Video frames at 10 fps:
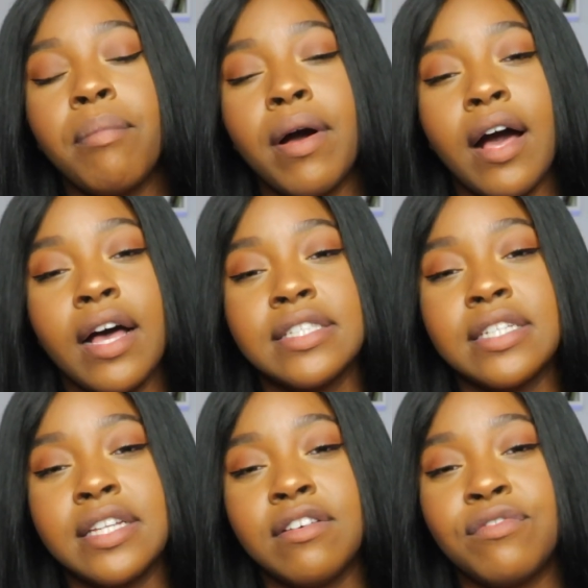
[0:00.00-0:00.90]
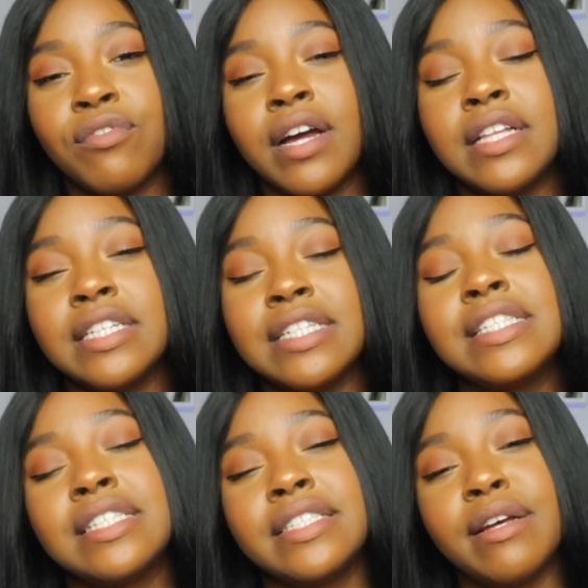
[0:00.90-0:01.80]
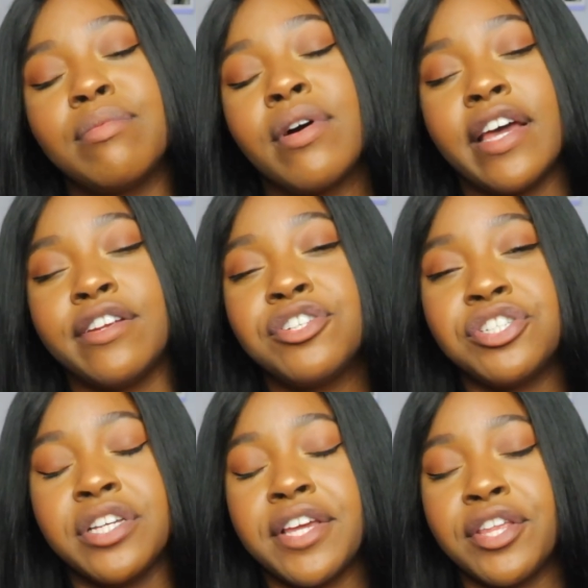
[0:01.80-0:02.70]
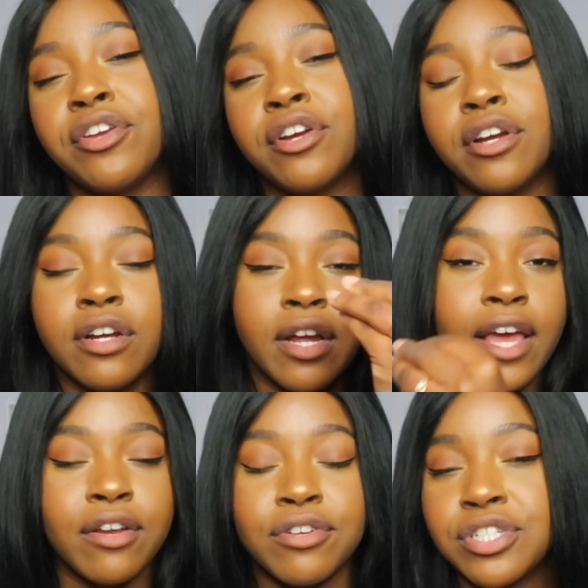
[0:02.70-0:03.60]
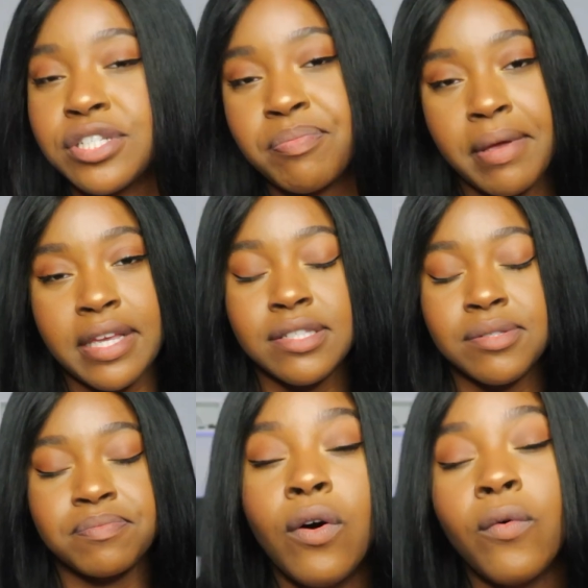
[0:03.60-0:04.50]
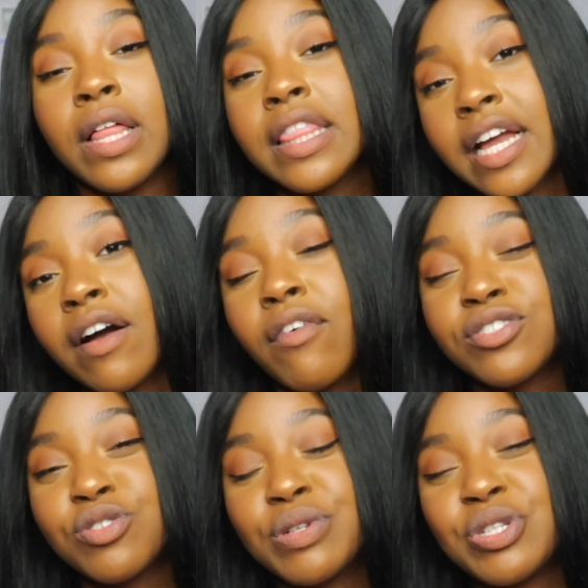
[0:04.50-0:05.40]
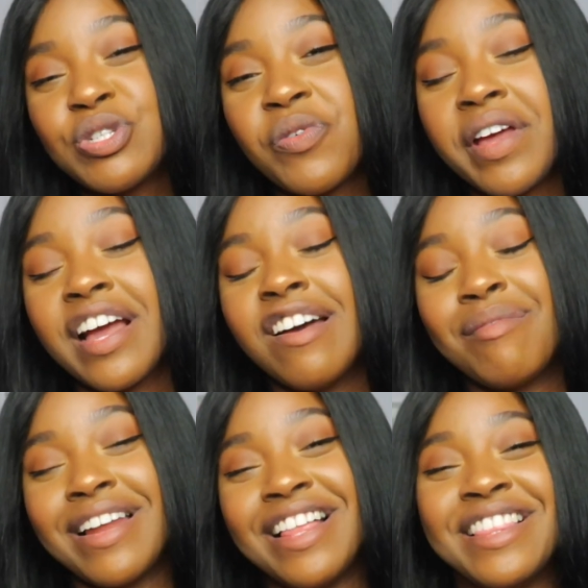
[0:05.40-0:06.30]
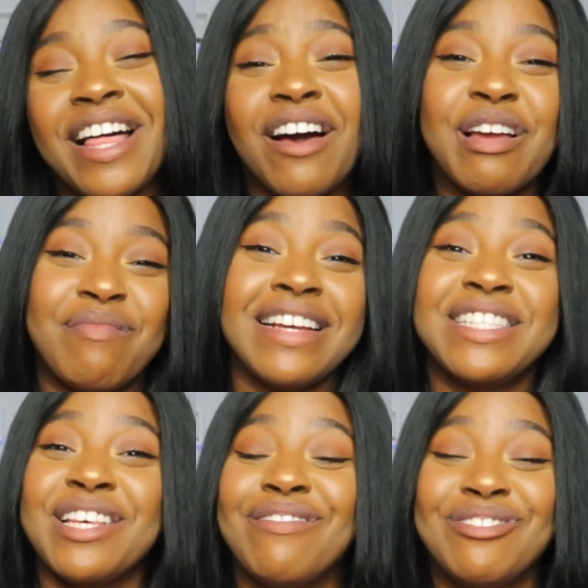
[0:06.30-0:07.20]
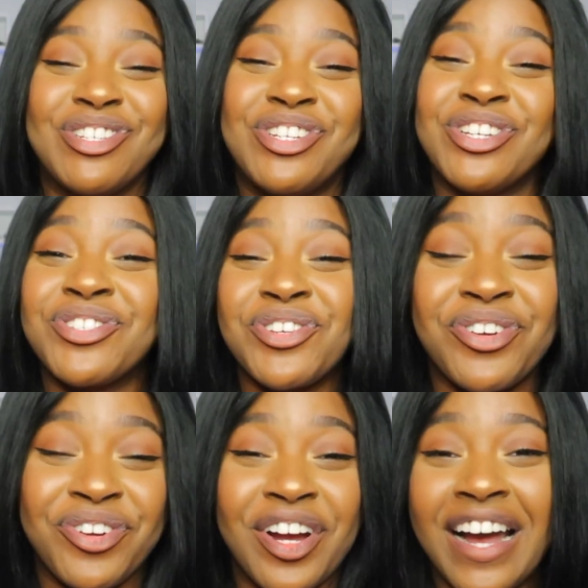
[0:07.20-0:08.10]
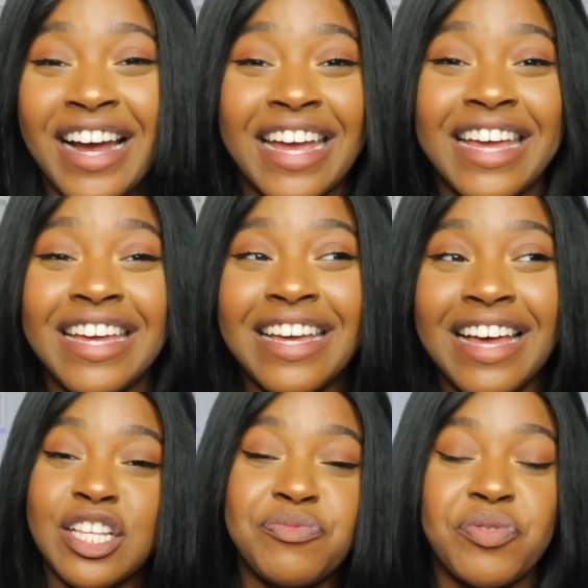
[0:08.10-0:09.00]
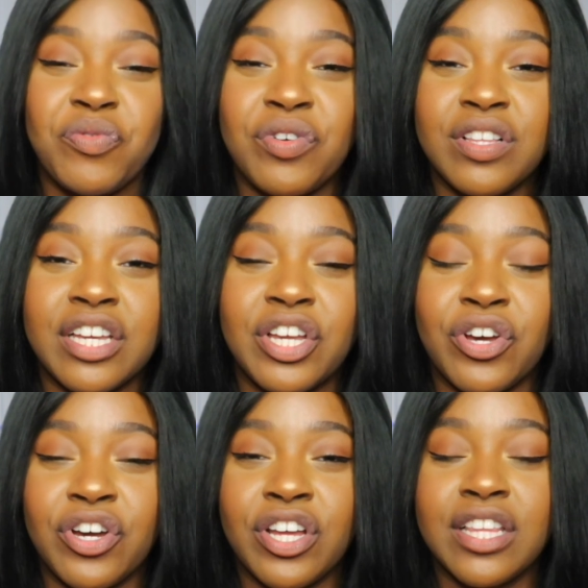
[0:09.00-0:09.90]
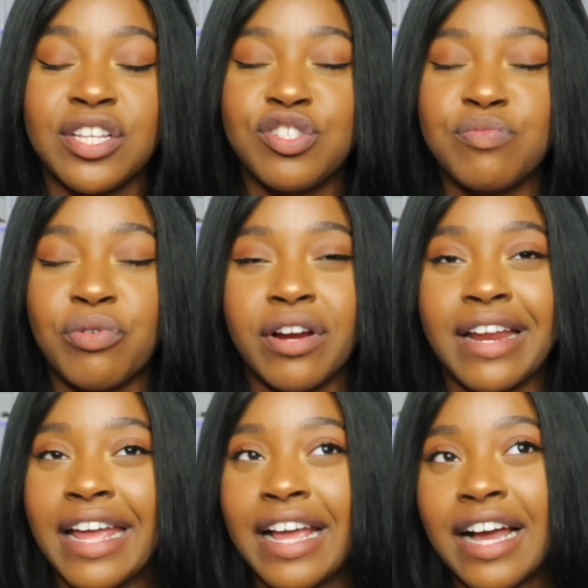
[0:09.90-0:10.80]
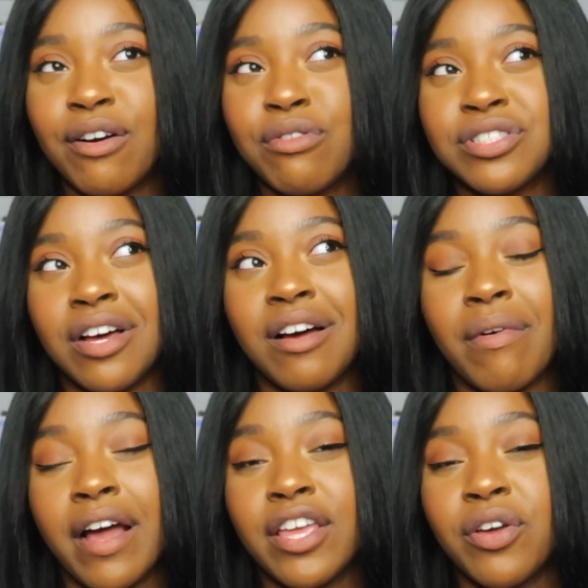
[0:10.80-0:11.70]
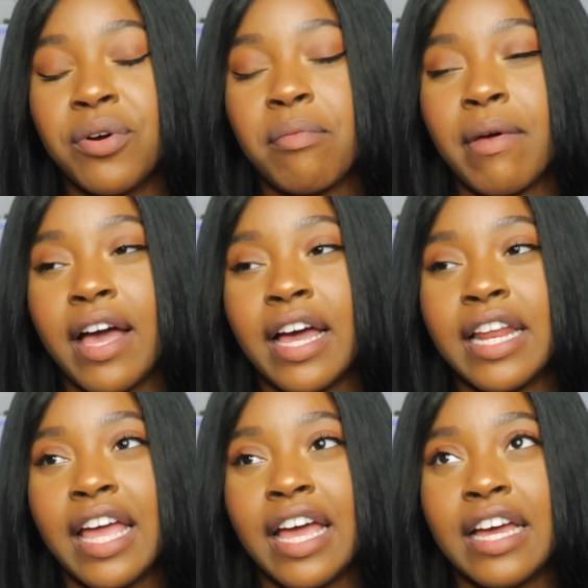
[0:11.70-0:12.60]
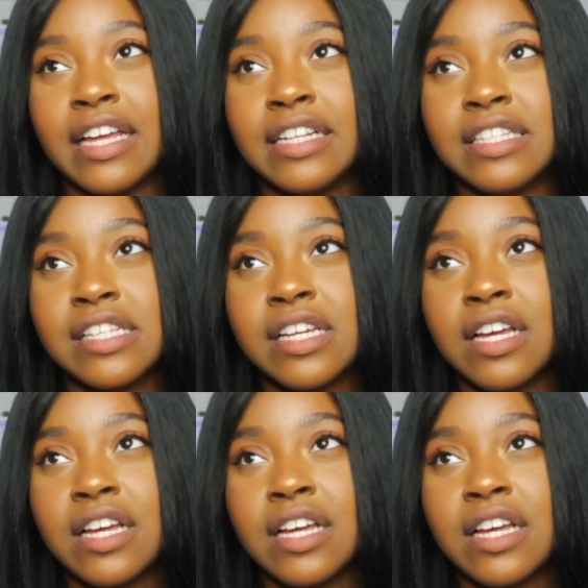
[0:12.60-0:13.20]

positive, or at least stable, energy in your energy space. One thing I've also been doing, I've been allowing myself to just cry. That's been really good. This morning I was on my yoga mat and